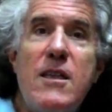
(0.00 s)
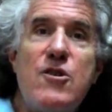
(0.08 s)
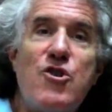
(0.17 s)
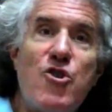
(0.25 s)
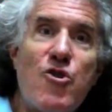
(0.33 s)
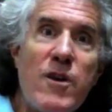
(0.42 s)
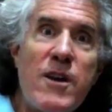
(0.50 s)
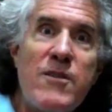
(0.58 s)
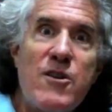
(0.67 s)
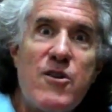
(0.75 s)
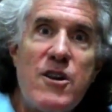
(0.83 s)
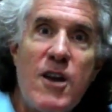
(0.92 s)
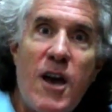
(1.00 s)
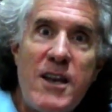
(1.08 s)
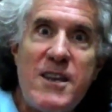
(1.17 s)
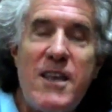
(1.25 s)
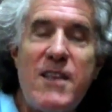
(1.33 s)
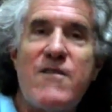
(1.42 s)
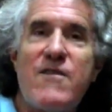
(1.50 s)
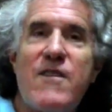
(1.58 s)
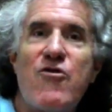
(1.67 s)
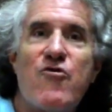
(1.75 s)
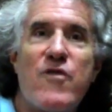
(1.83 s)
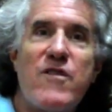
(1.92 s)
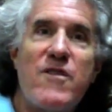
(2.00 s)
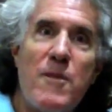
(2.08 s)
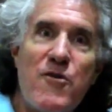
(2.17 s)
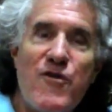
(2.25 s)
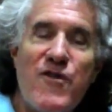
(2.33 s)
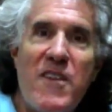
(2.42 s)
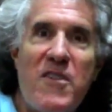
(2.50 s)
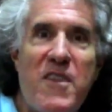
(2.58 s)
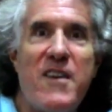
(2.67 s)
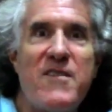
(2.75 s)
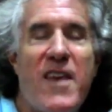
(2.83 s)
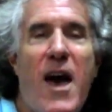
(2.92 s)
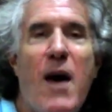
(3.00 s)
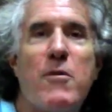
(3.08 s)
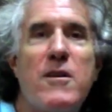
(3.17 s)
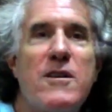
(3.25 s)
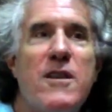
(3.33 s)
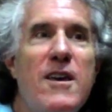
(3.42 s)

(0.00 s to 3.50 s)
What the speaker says: during the 19th century, some interesting things happened